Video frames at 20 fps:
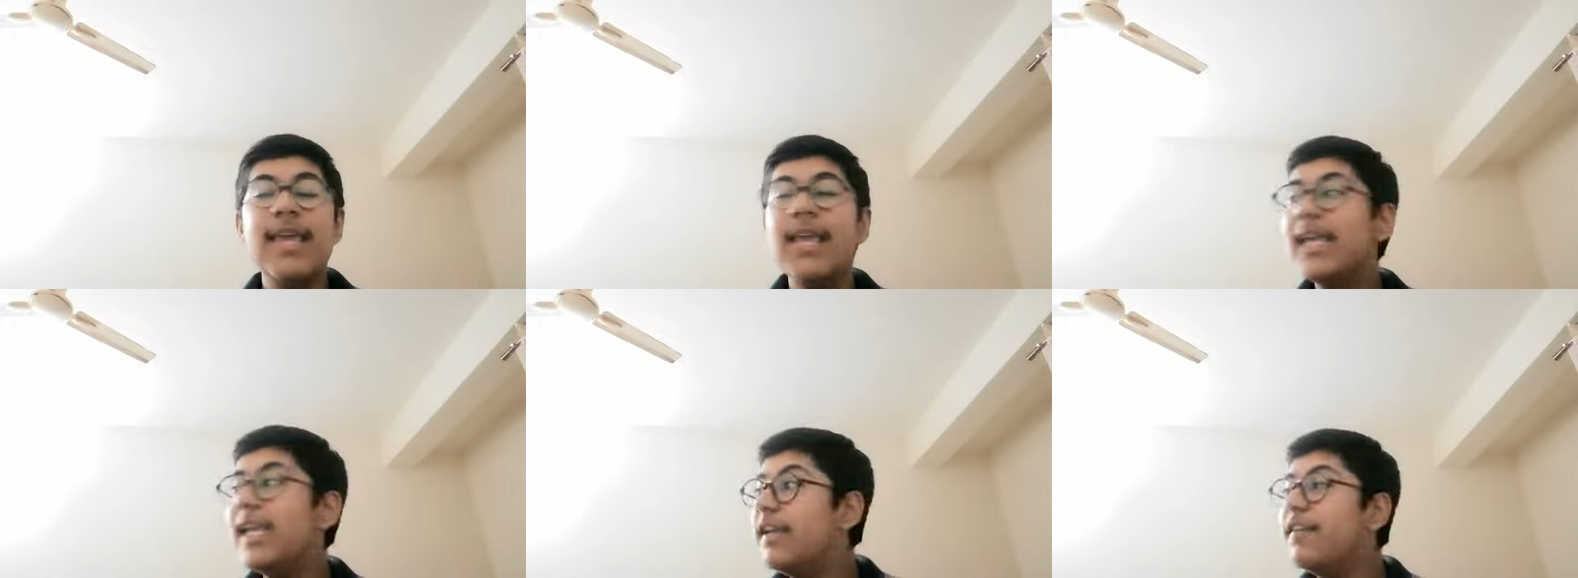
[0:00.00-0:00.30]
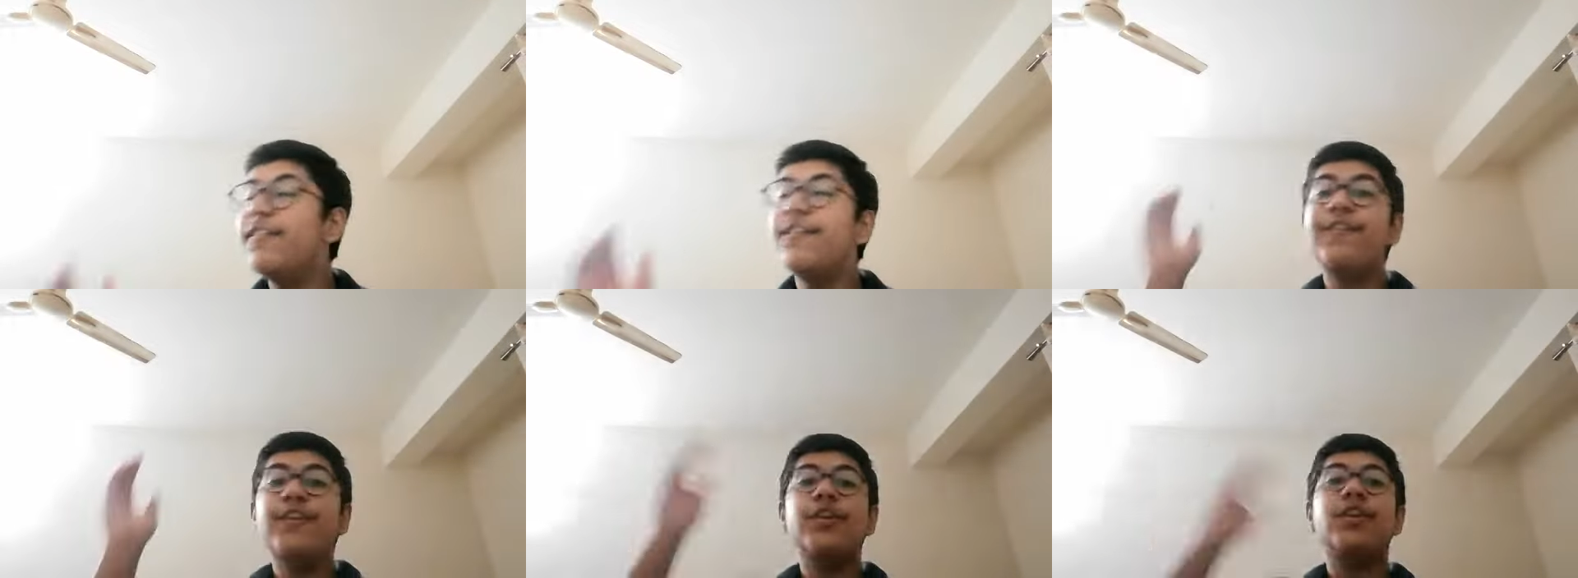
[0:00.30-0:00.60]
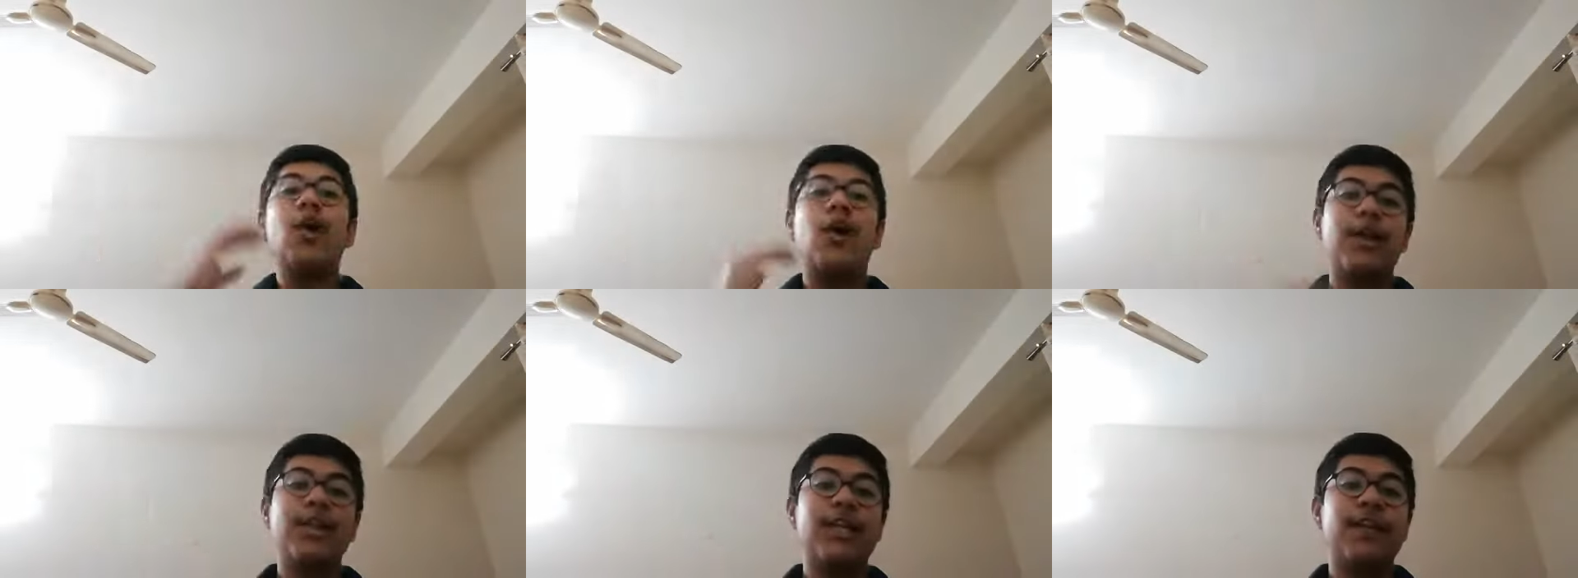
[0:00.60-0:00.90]
even if you're
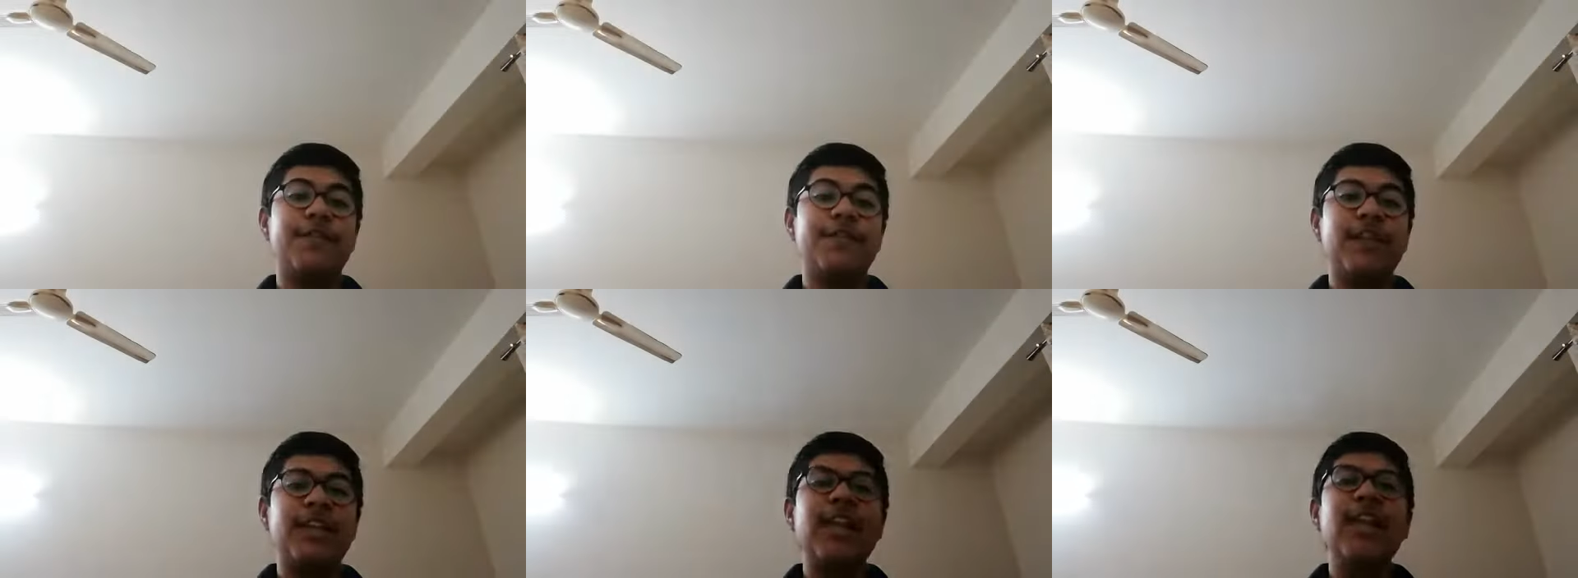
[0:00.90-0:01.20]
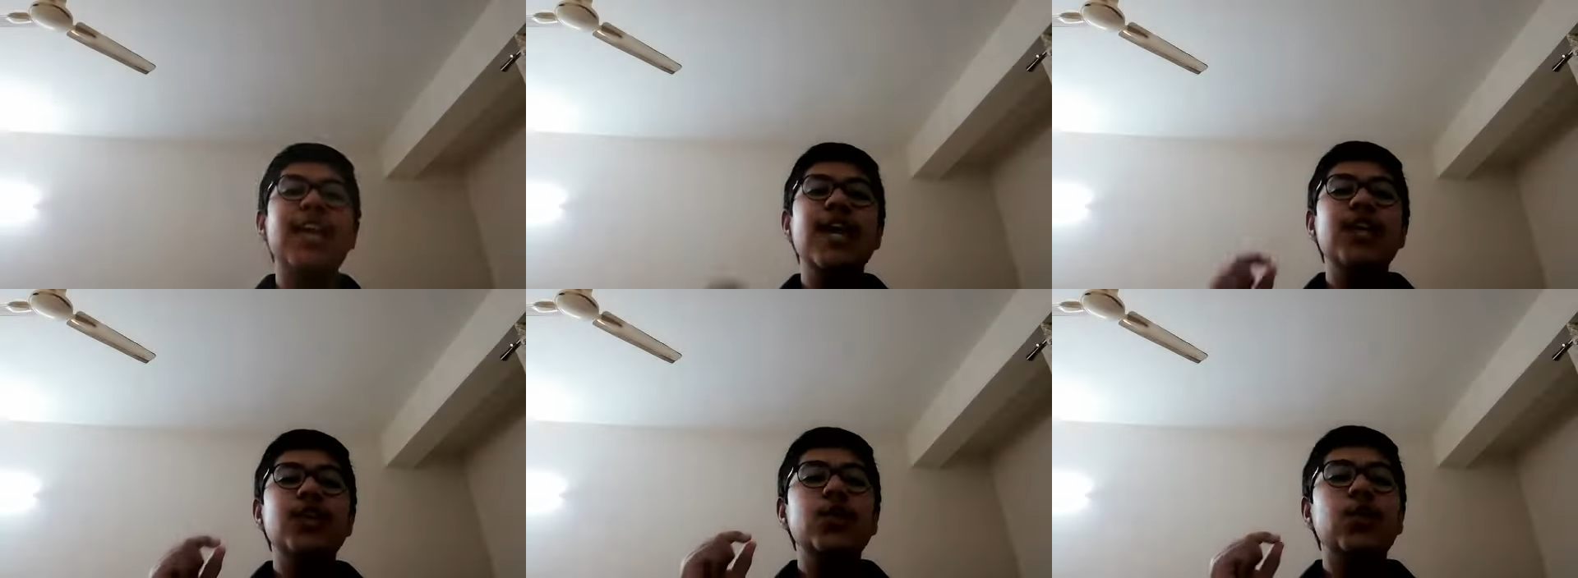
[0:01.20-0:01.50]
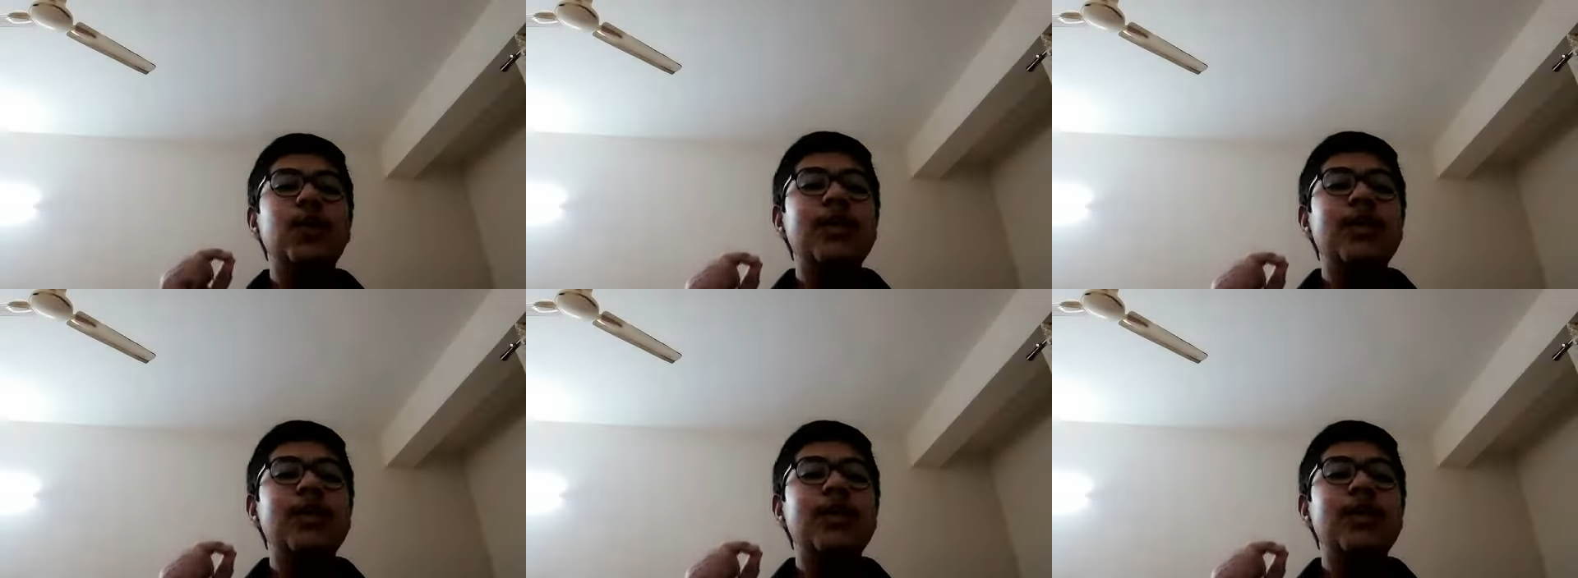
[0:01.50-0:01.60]
God-gifted, you